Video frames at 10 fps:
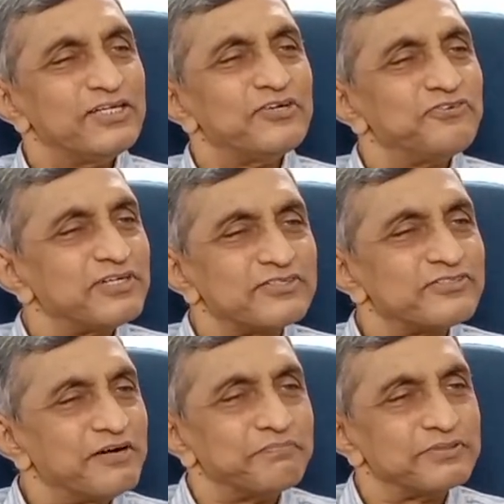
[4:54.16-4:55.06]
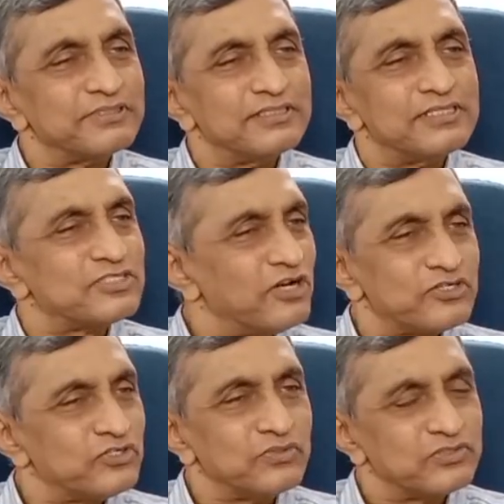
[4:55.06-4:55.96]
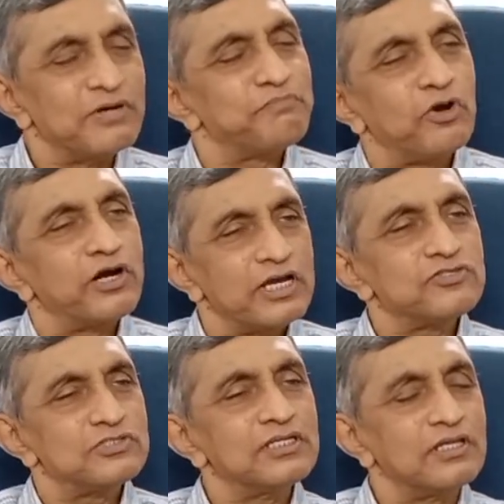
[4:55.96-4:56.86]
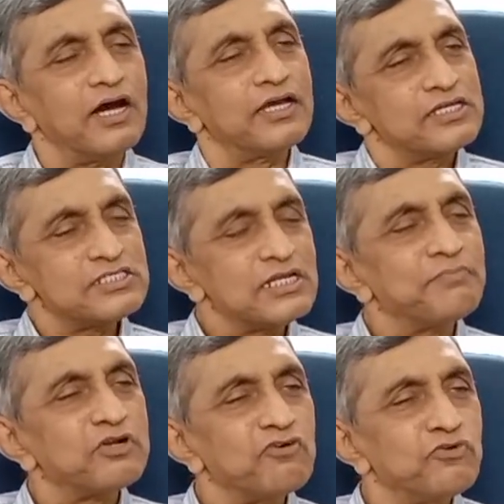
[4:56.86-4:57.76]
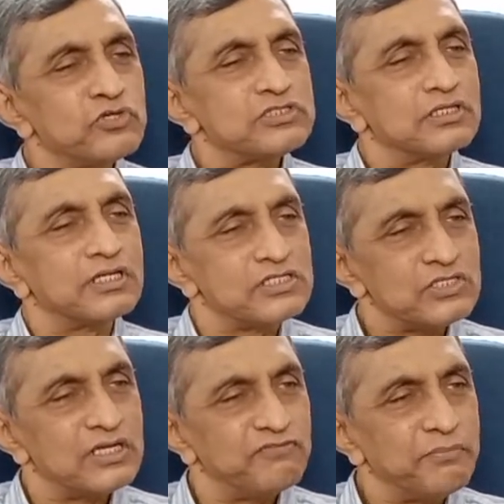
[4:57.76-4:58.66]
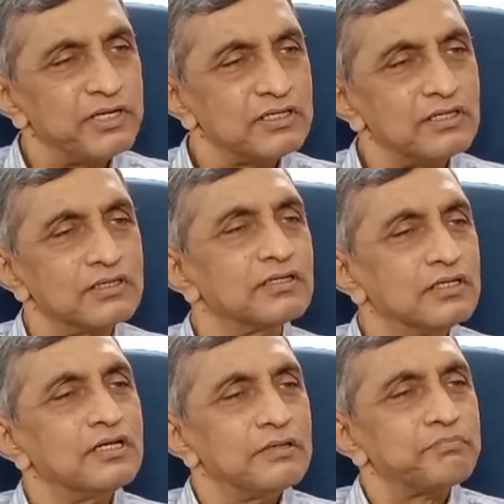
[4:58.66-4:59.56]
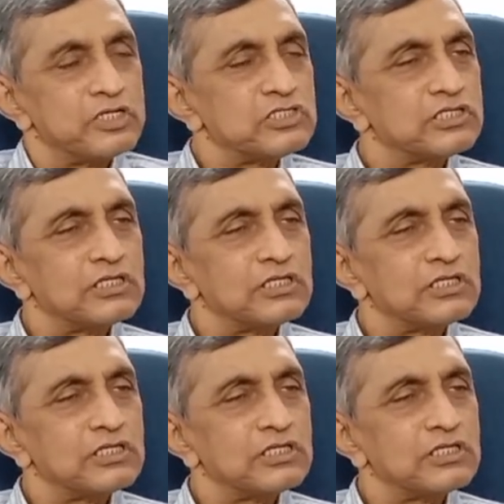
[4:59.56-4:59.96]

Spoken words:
for Trump. It's not true. Trump got actually the highest number of votes in the history of American presidential